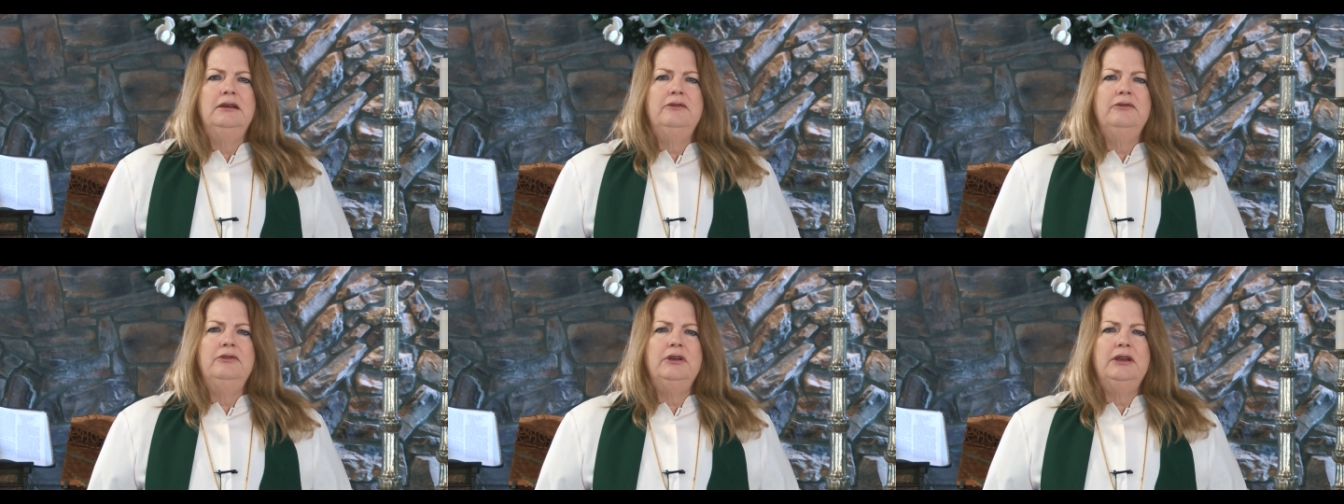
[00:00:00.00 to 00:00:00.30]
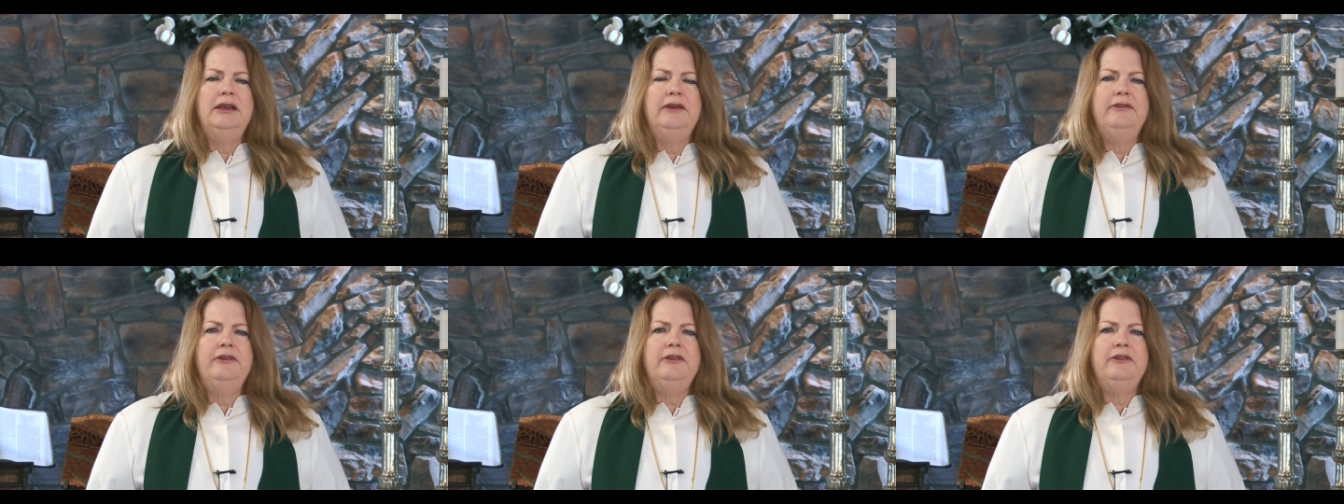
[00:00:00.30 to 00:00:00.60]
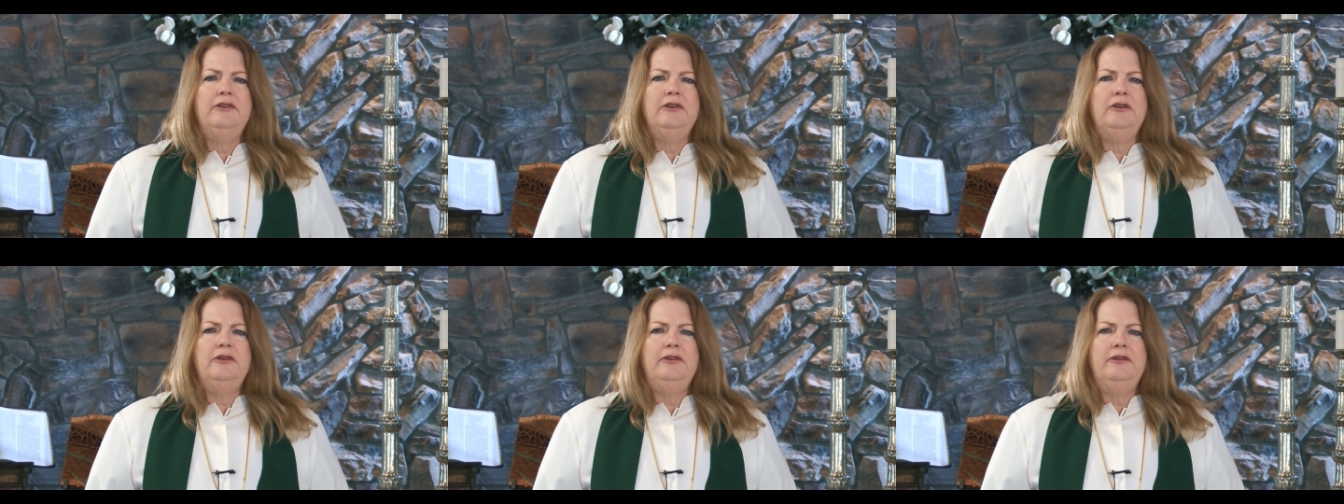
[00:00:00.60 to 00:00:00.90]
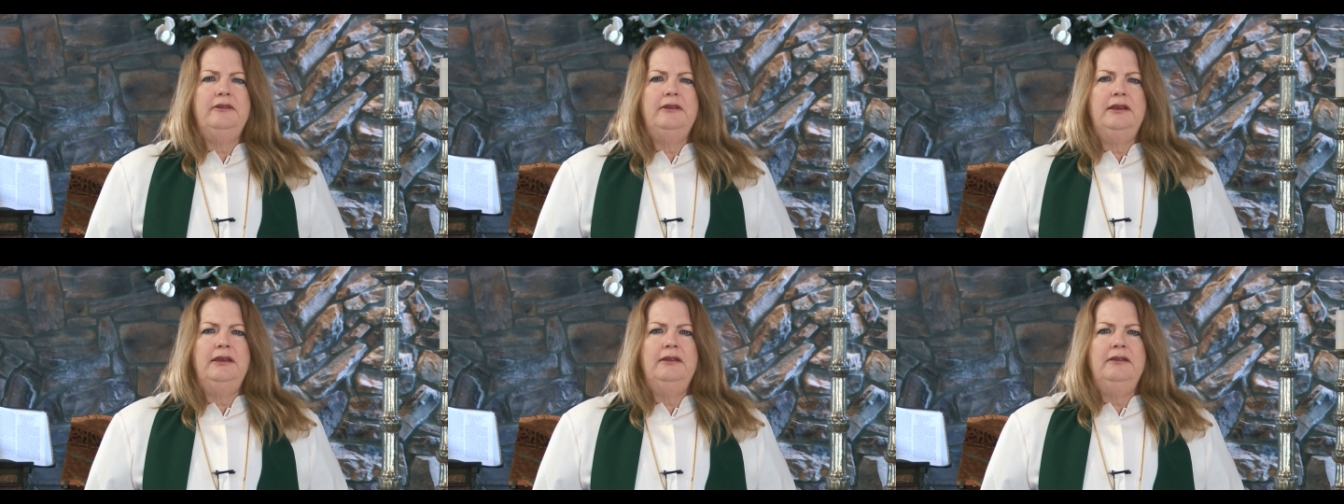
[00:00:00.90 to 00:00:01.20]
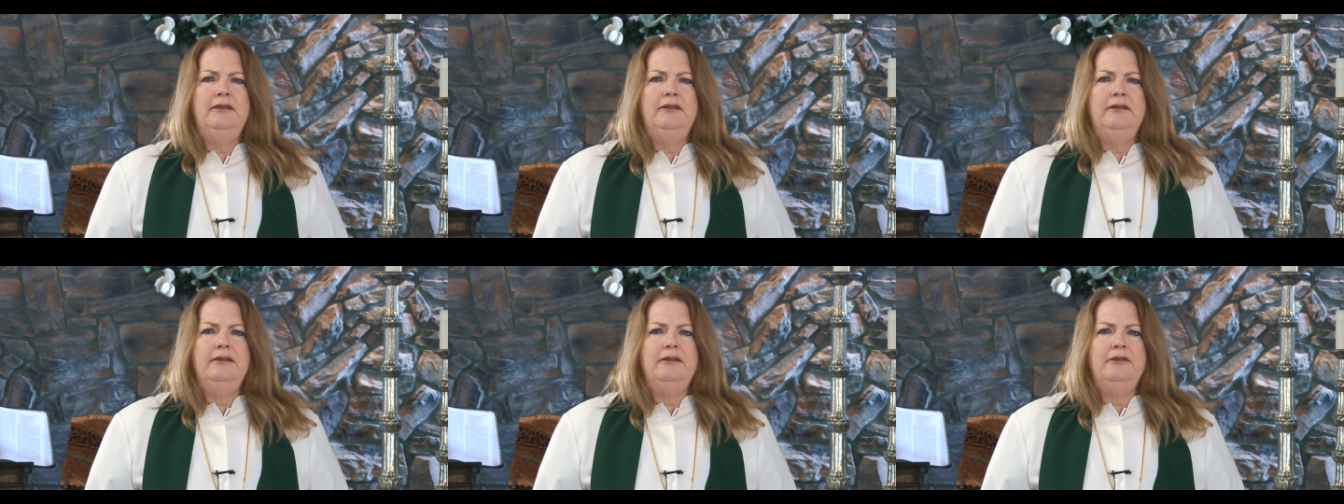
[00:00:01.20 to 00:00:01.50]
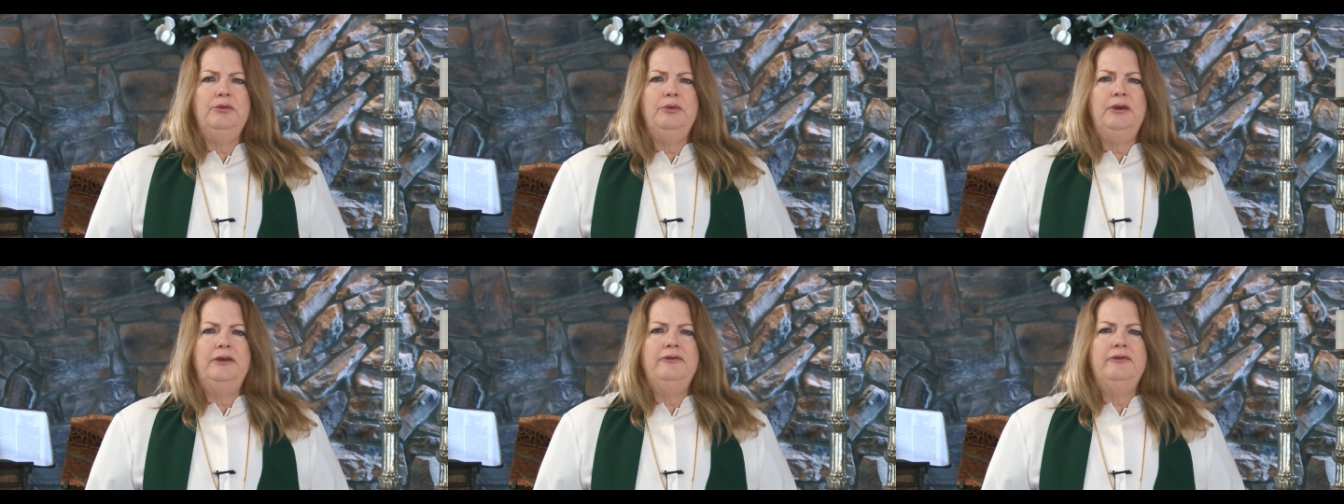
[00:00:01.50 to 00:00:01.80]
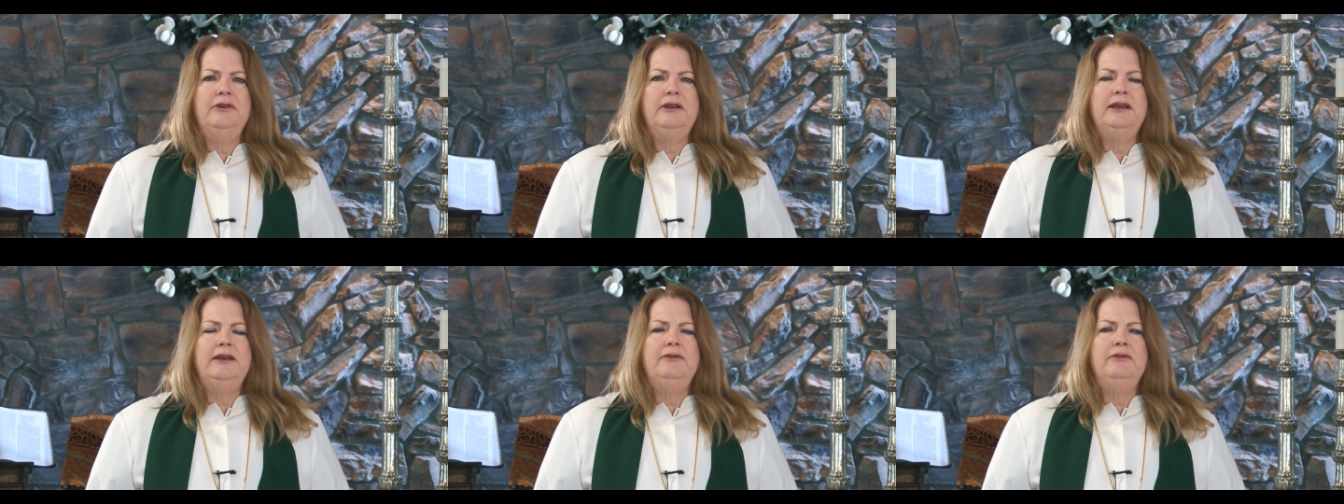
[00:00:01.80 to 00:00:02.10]
Forgive us our sins as we
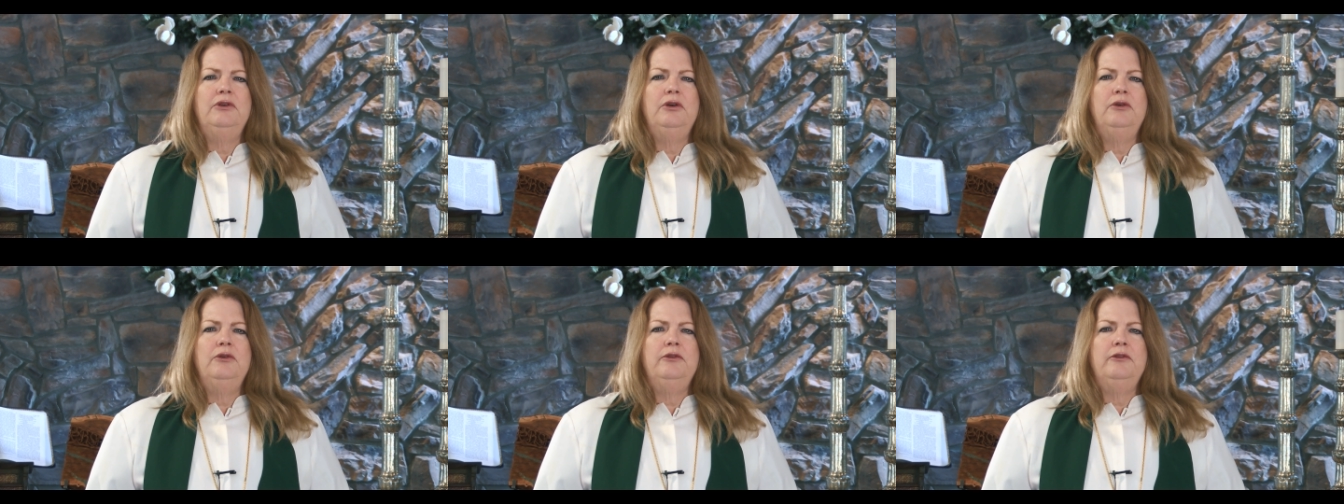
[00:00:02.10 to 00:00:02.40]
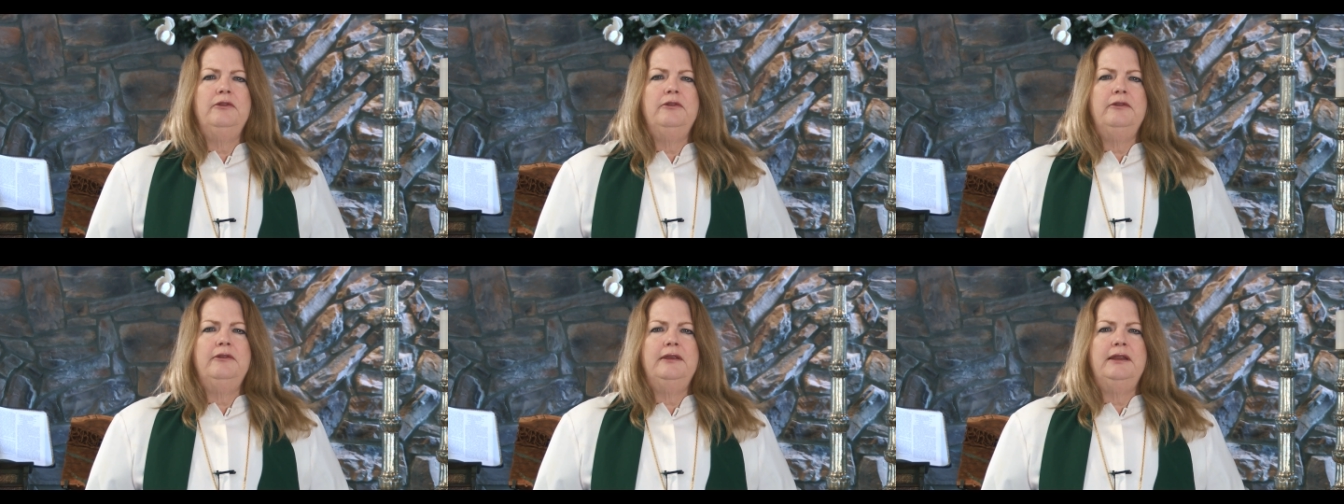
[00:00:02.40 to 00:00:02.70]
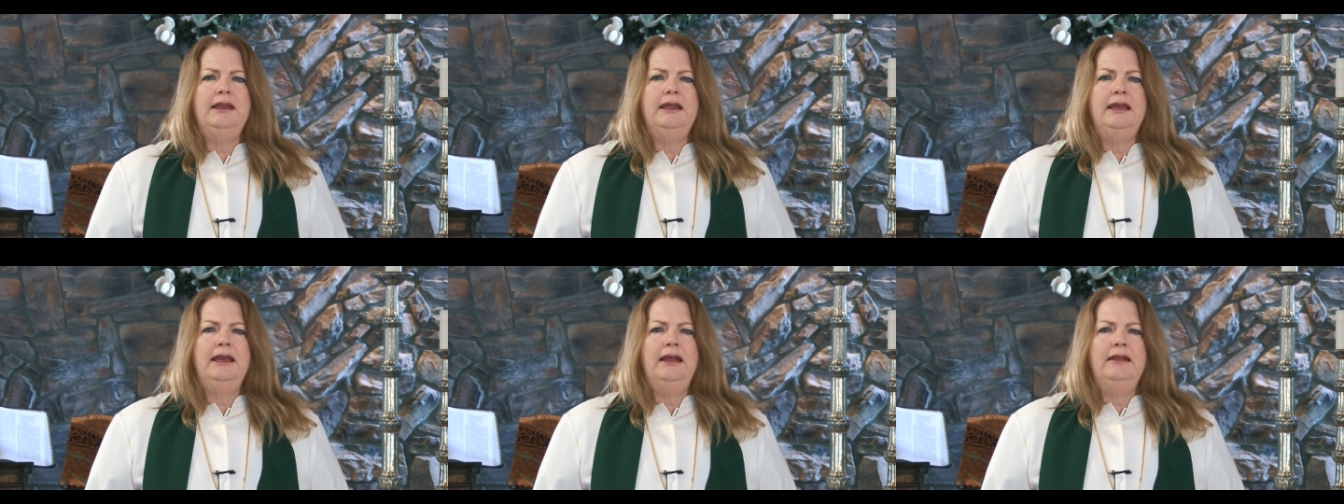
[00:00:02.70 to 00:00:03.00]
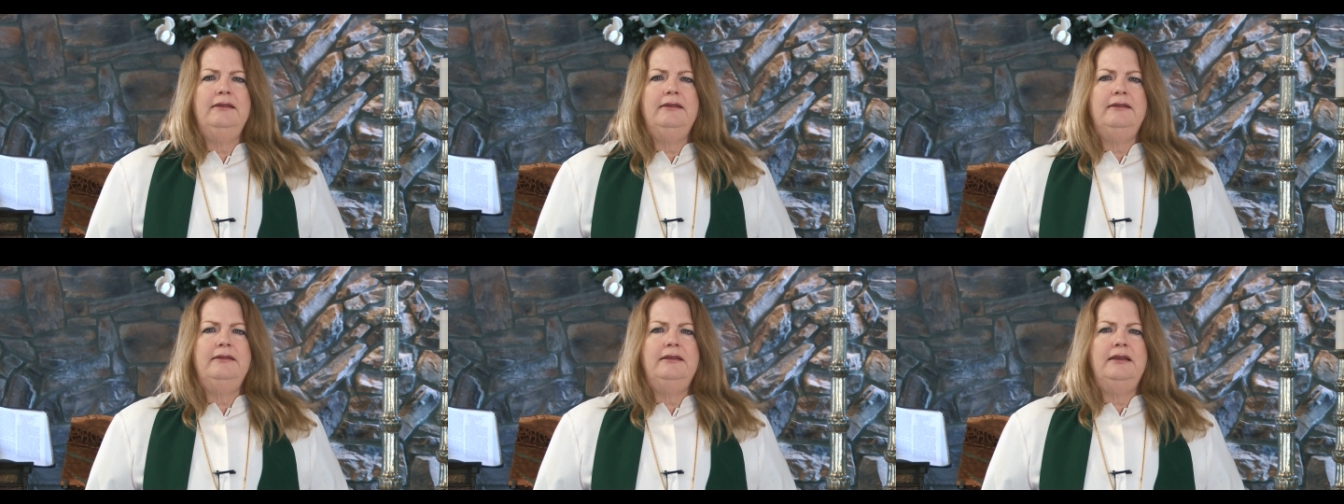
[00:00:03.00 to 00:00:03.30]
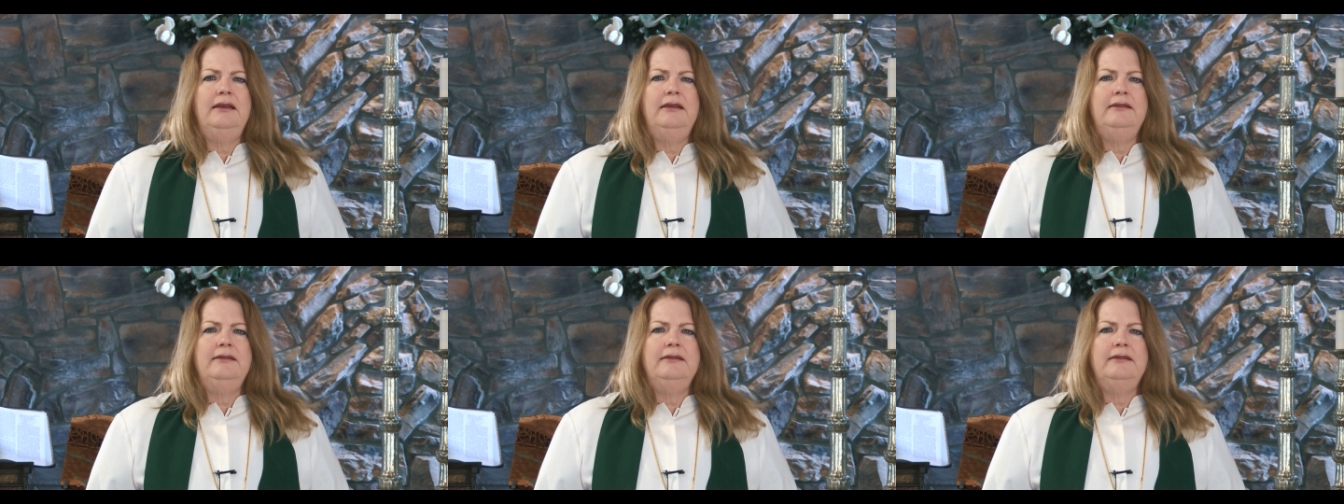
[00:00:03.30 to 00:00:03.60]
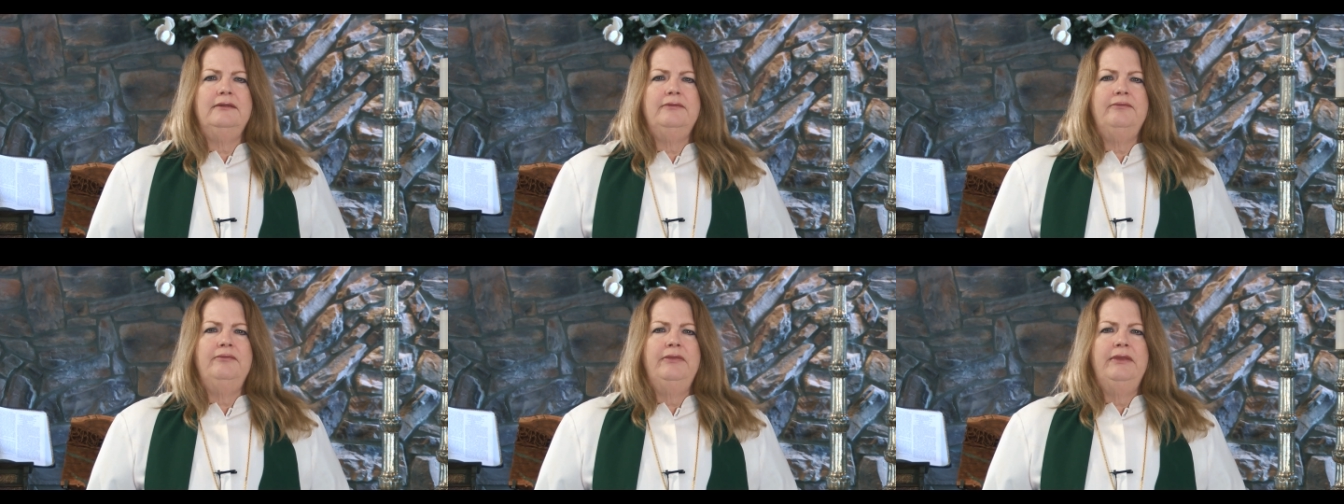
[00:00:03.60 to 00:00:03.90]
forgive those who sin against us.